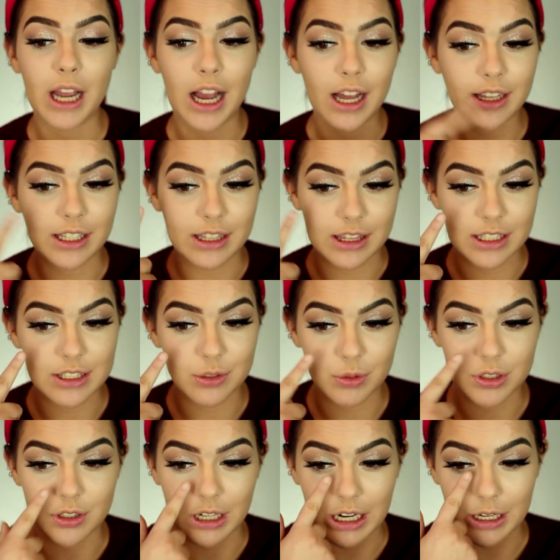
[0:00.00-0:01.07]
my eye. Like these
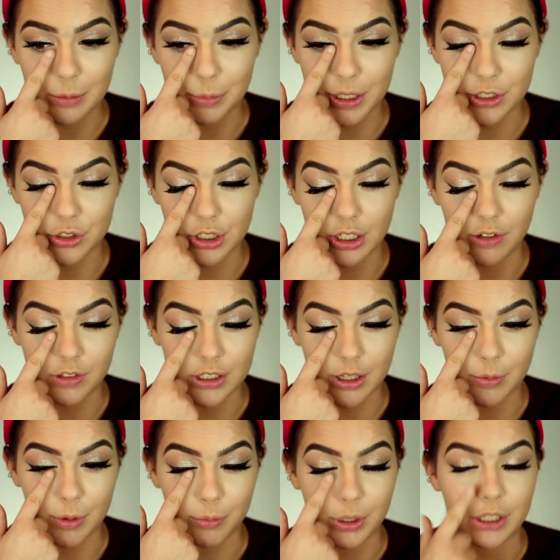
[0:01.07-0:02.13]
ones are kind of pinching every
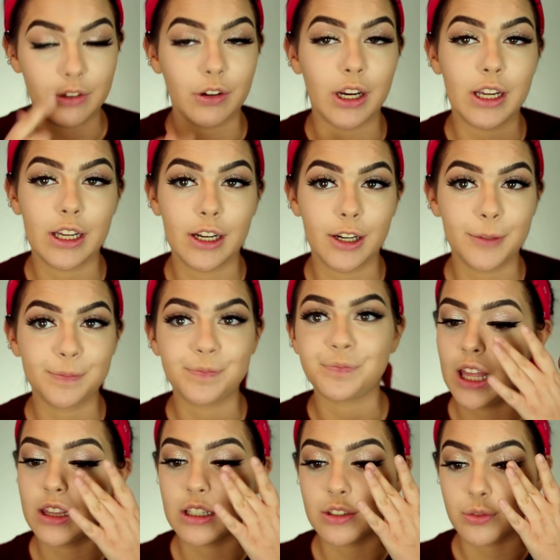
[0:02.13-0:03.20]
time I blink right here,
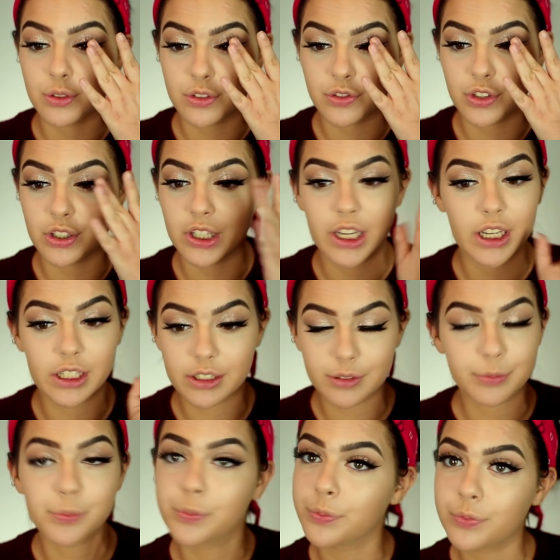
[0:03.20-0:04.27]
and these ones feel
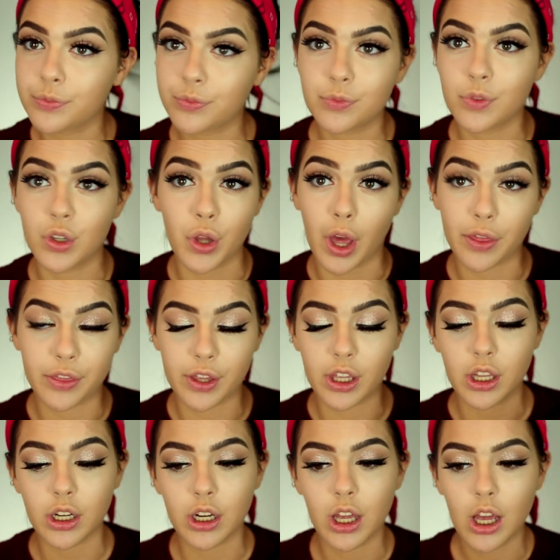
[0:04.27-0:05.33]
like
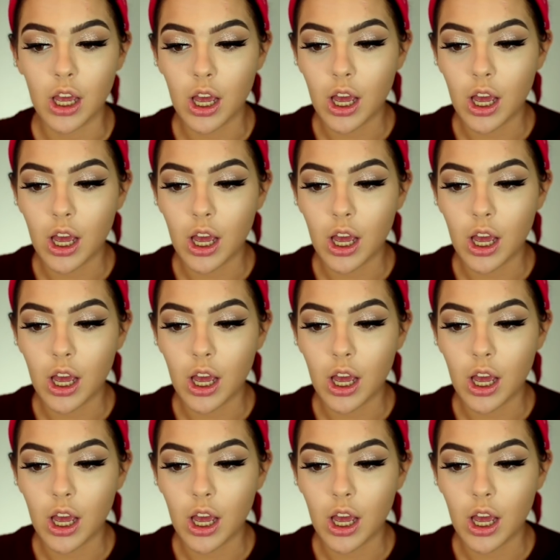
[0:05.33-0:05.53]
nothing.